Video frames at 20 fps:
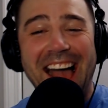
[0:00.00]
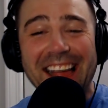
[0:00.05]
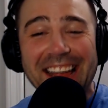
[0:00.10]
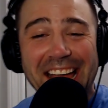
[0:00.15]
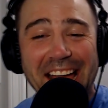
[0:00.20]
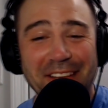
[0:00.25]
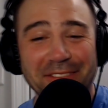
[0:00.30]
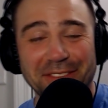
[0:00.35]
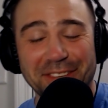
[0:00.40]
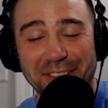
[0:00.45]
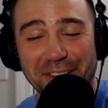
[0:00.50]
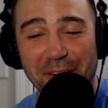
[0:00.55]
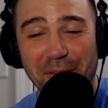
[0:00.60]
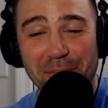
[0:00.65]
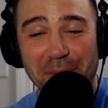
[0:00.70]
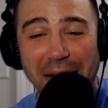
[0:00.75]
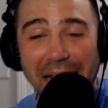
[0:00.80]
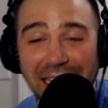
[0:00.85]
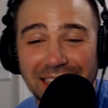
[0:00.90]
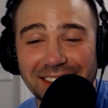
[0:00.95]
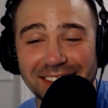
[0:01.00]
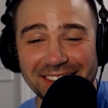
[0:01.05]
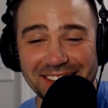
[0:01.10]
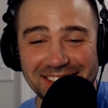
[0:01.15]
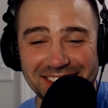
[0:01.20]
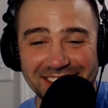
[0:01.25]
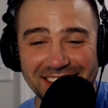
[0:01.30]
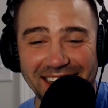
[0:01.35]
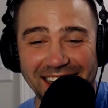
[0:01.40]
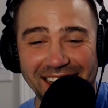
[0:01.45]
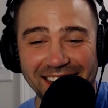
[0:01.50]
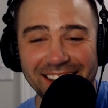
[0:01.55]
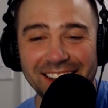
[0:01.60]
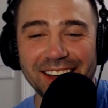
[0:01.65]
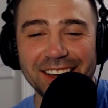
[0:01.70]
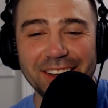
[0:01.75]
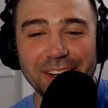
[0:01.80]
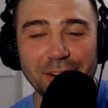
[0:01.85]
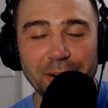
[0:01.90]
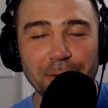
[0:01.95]
I have to go back to this guy
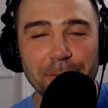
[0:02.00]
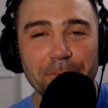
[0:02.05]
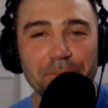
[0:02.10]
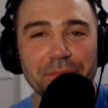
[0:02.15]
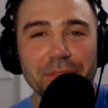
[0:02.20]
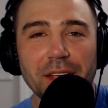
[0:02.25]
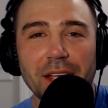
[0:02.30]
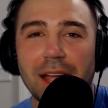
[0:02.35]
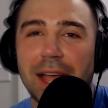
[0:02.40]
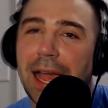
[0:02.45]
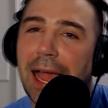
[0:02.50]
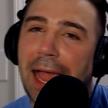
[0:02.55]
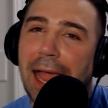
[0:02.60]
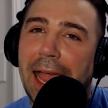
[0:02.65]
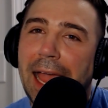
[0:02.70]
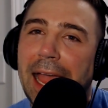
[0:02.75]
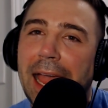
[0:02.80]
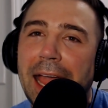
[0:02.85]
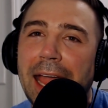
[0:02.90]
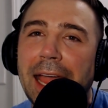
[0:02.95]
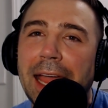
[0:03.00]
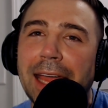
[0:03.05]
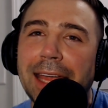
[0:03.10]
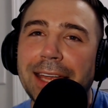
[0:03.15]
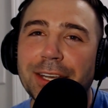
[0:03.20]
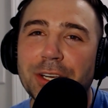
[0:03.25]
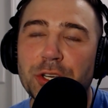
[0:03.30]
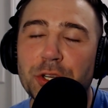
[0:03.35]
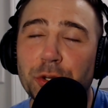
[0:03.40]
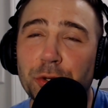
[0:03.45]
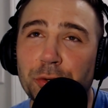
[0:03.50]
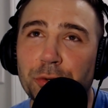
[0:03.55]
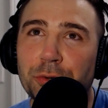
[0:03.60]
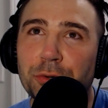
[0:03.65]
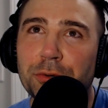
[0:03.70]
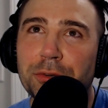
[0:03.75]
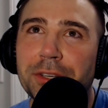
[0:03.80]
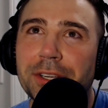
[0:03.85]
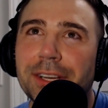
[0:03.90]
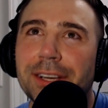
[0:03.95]
and go, hey,
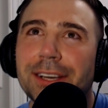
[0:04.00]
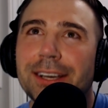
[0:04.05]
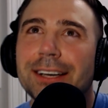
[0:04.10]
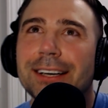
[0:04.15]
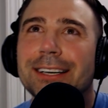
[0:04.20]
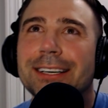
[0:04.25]
dude,